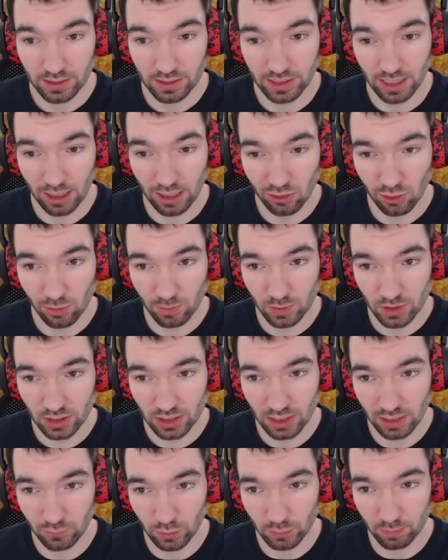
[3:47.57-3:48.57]
The other option
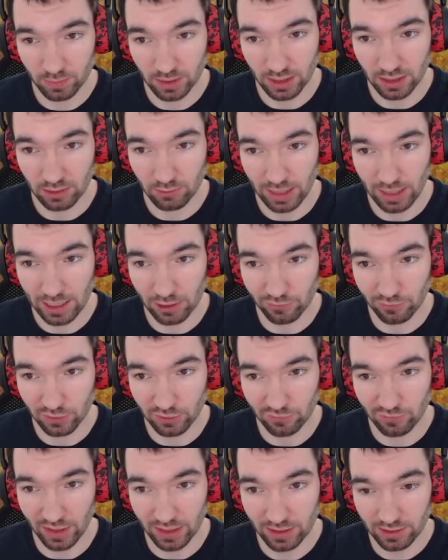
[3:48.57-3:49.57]
here would be Relic of
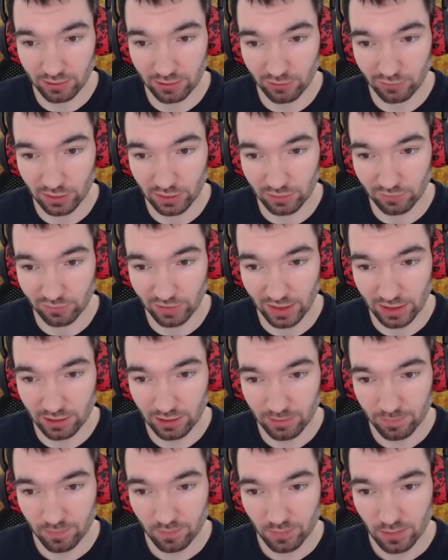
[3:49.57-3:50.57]
the Defender.